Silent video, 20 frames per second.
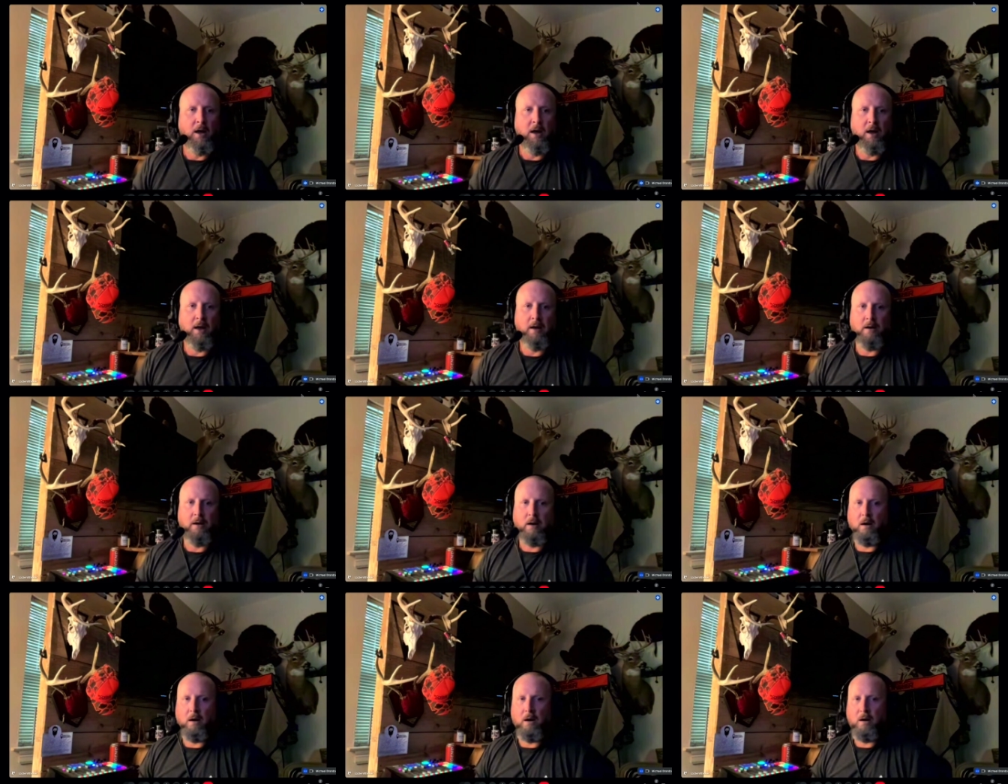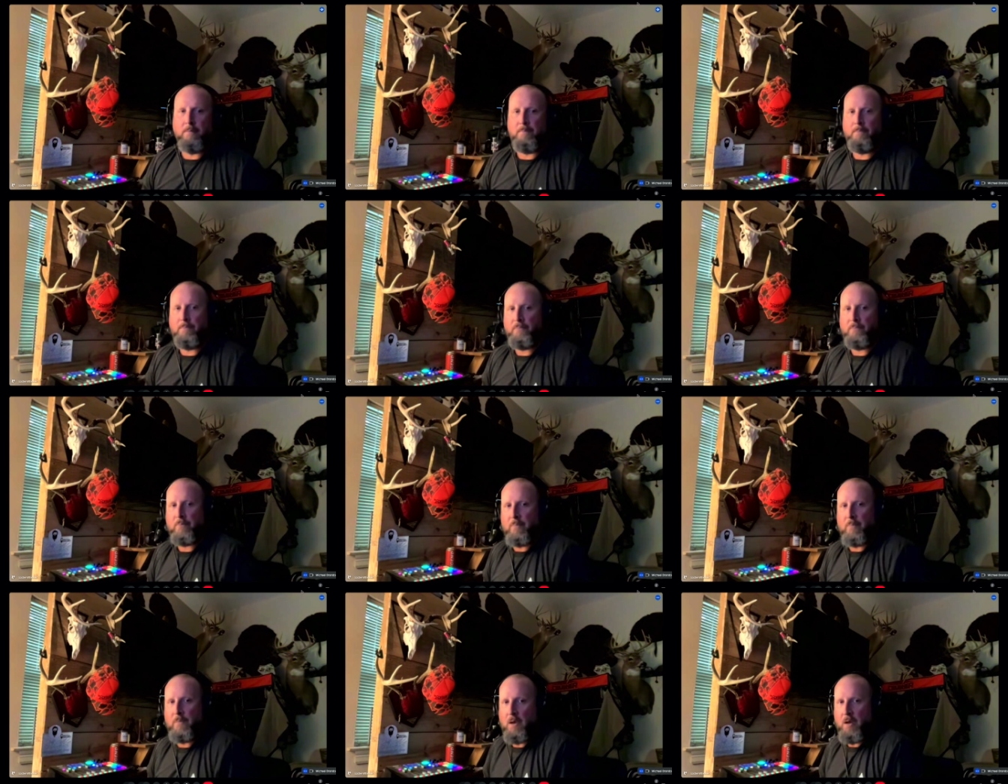And
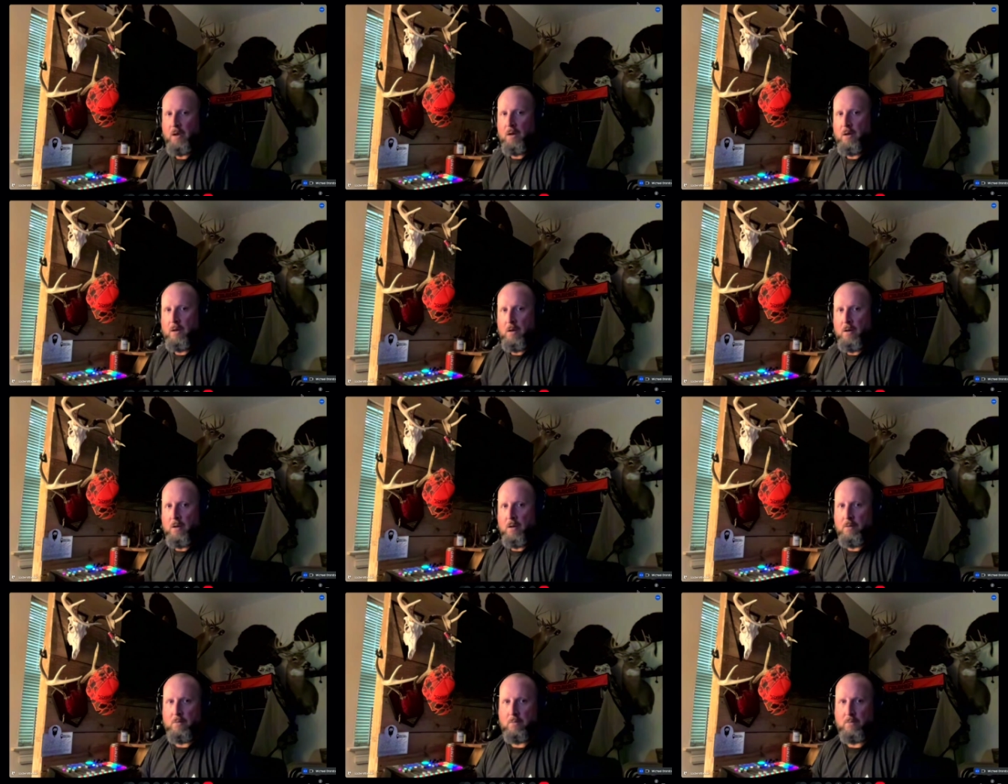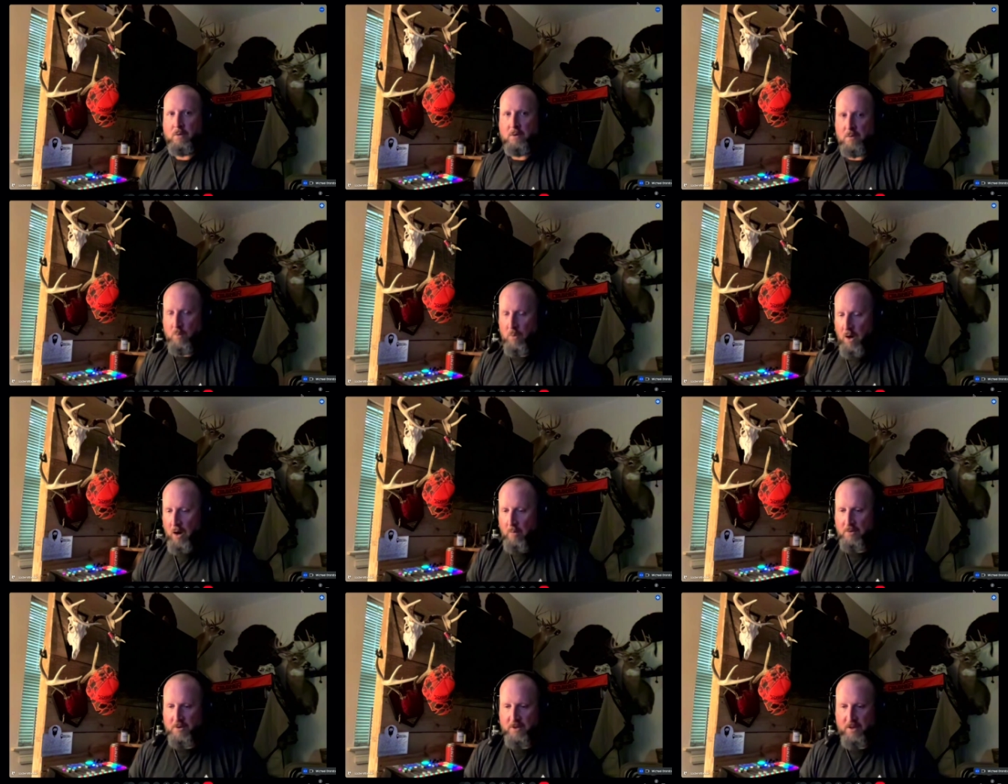was
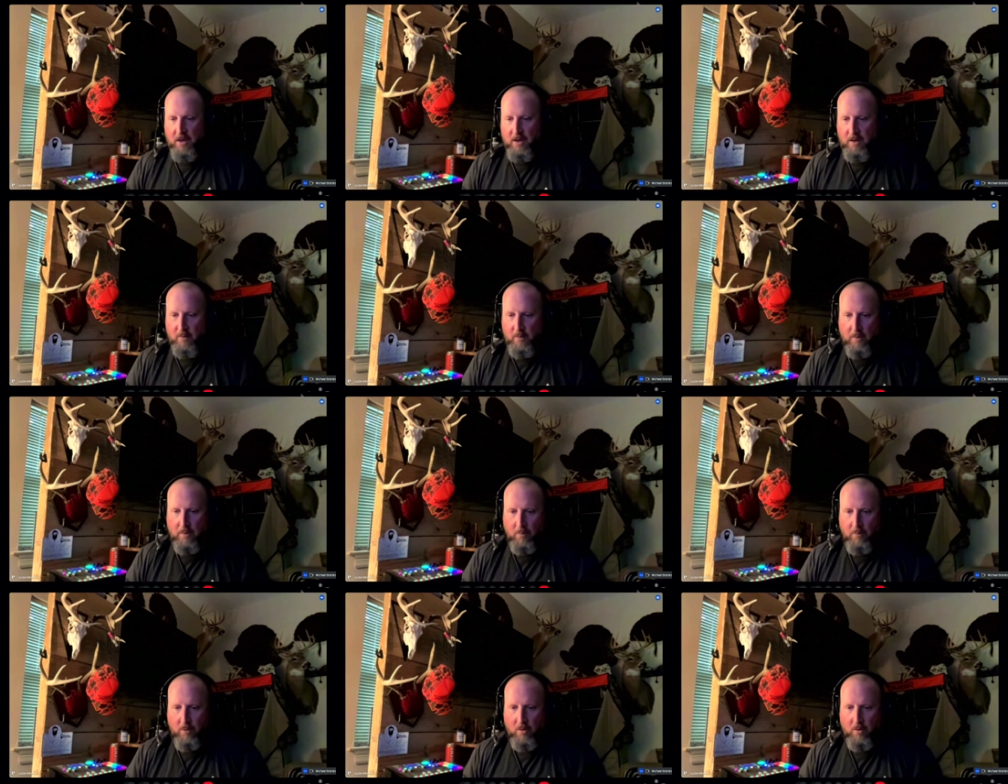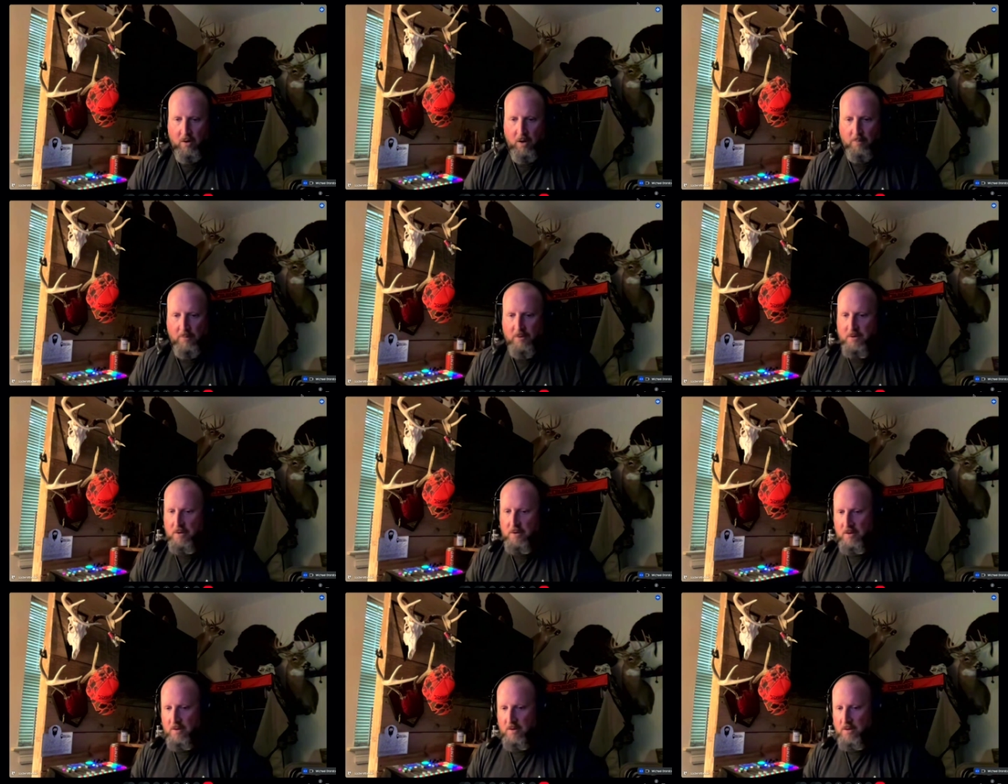what I was saying when it broke
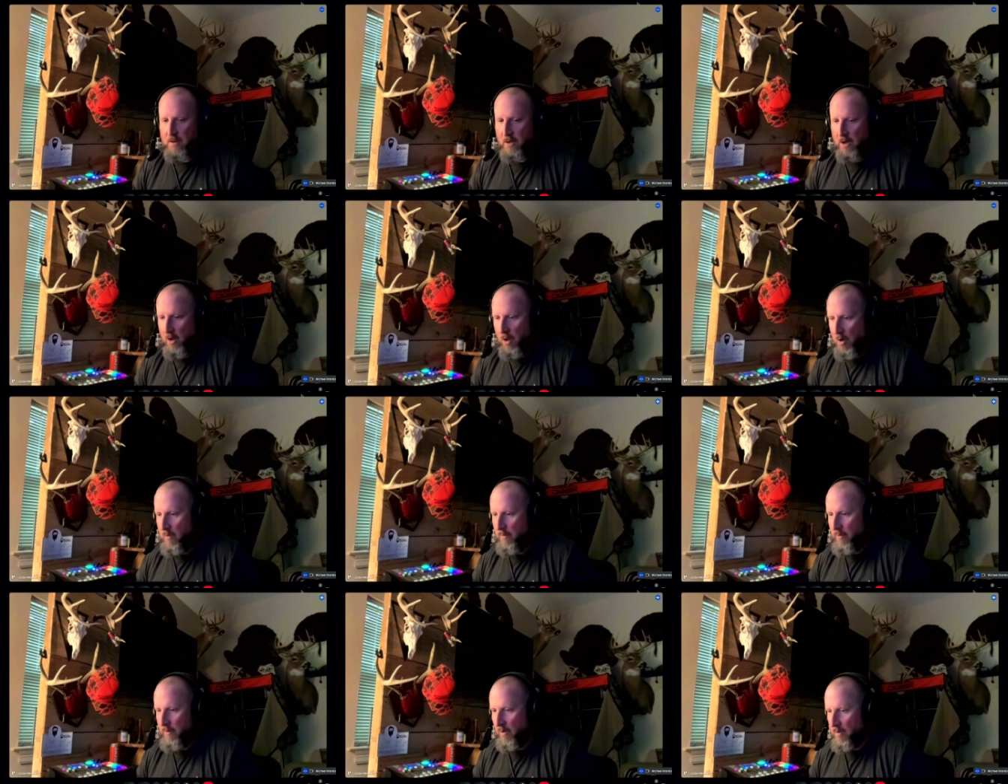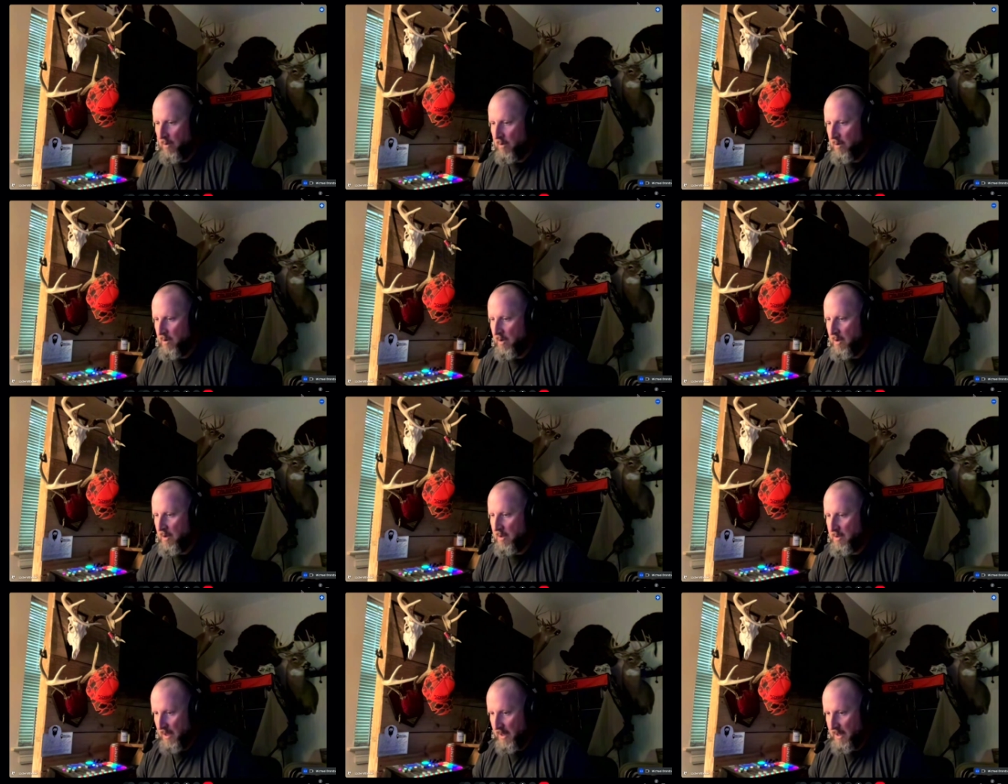up is the clover
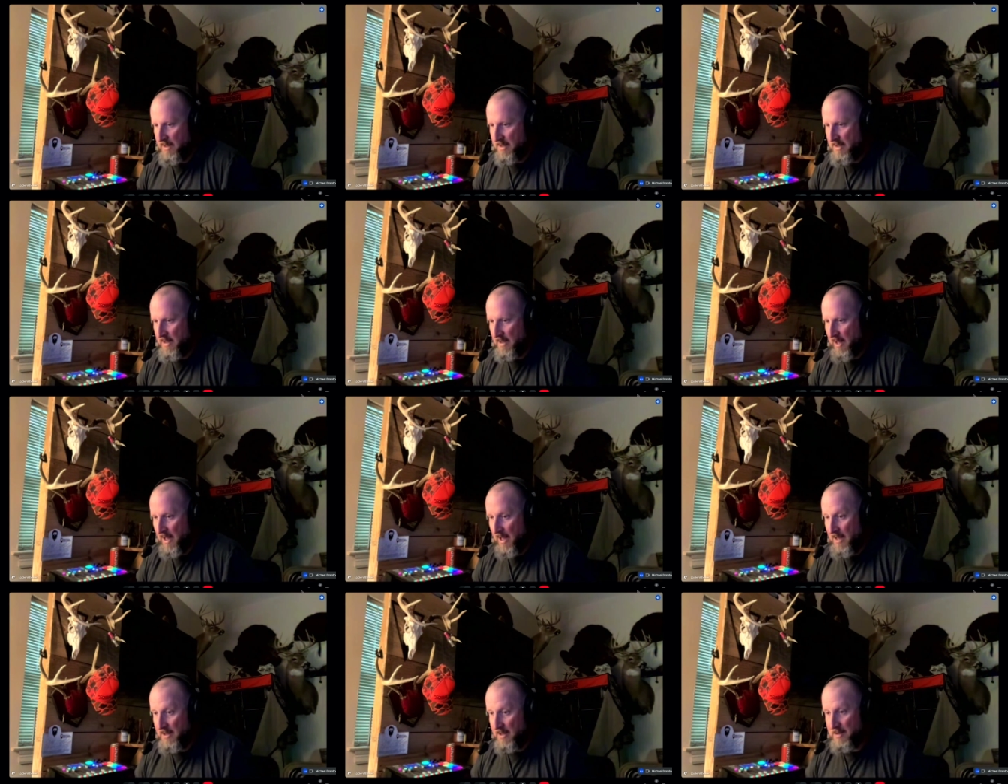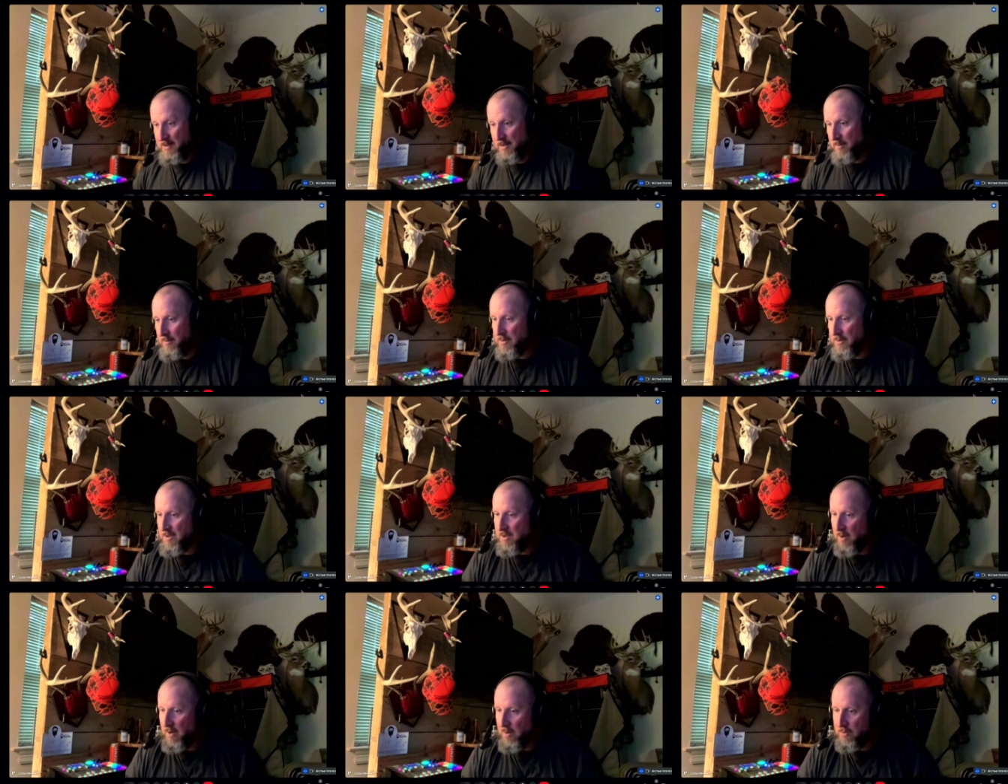is, like I said, last year
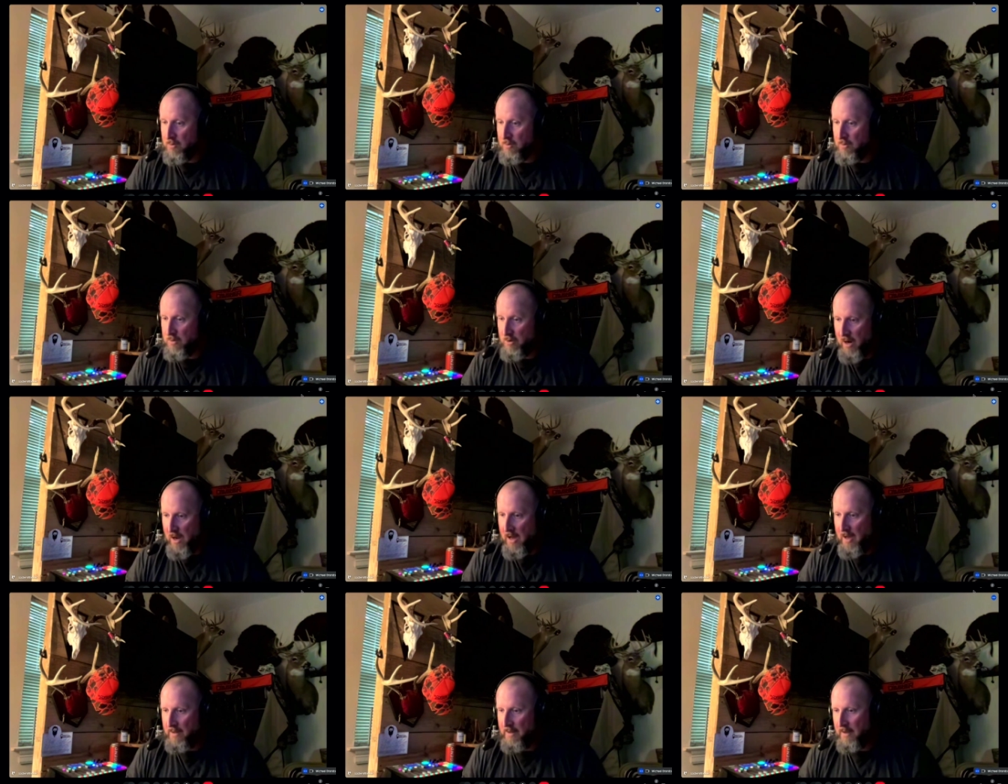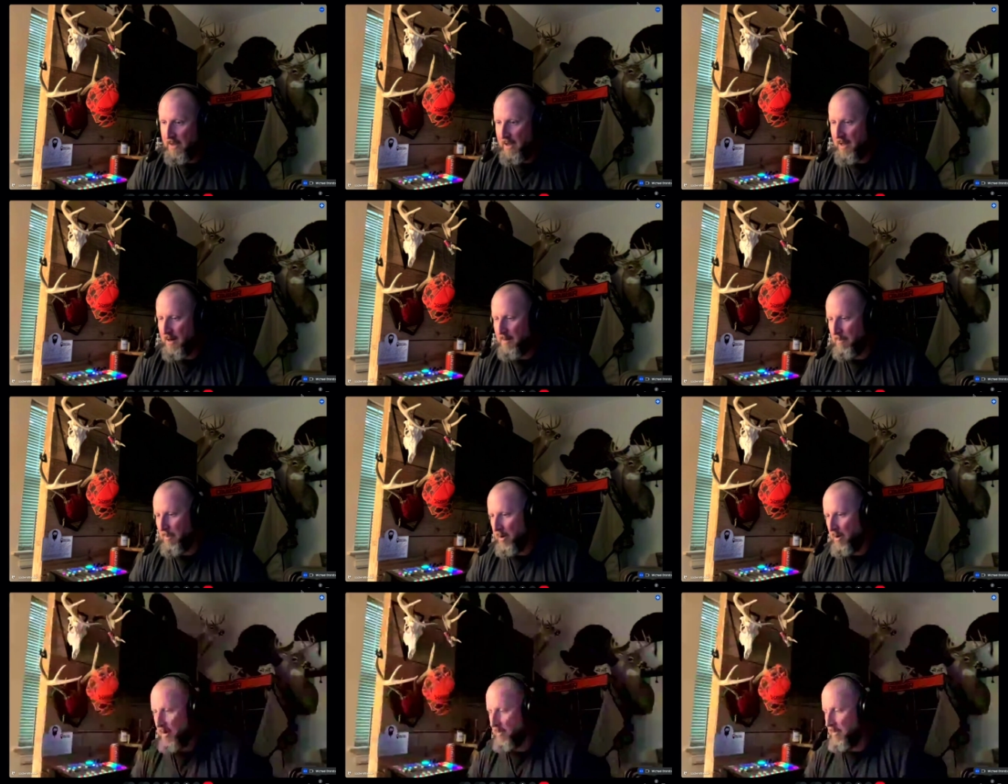it was so dry that kind
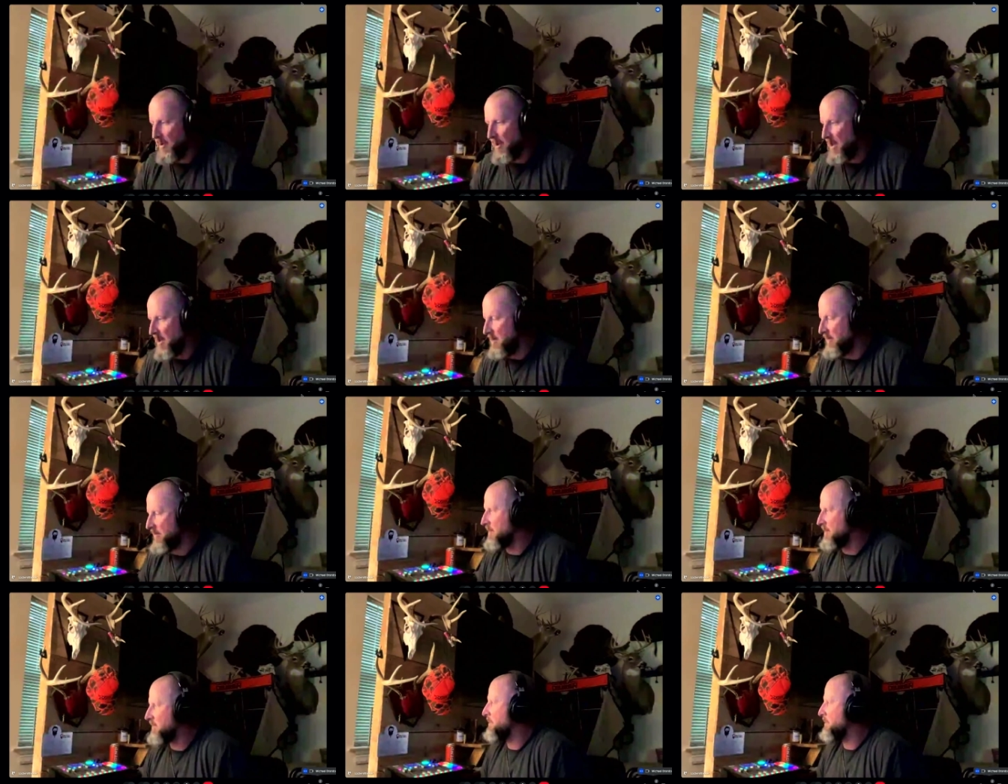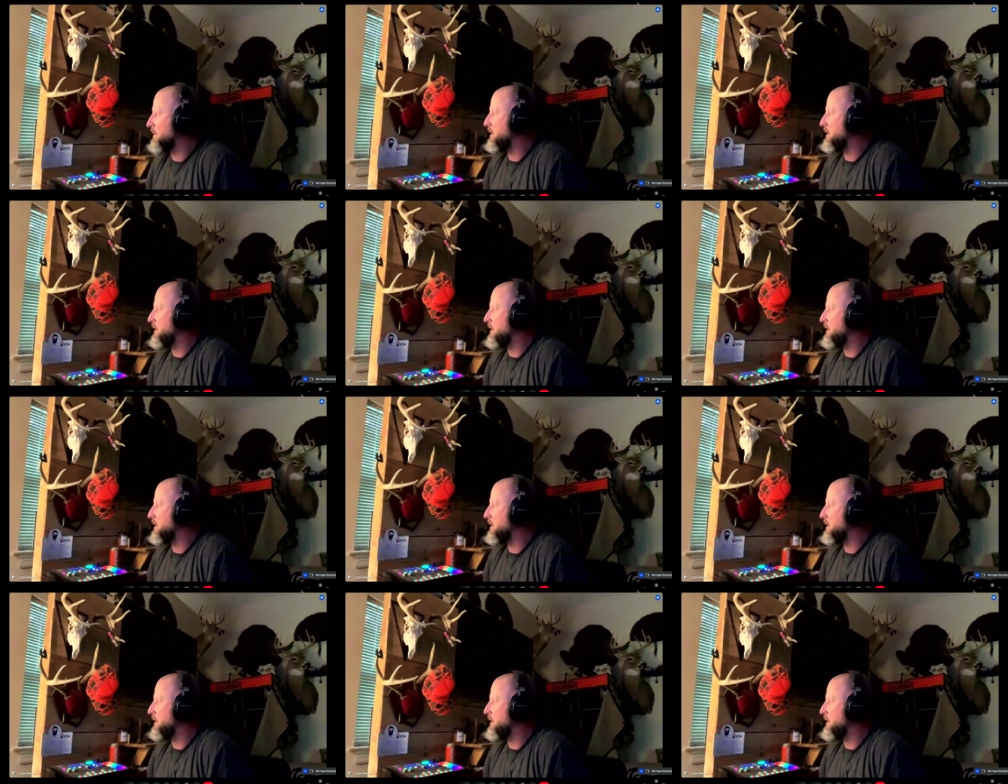of burned up a lot of it.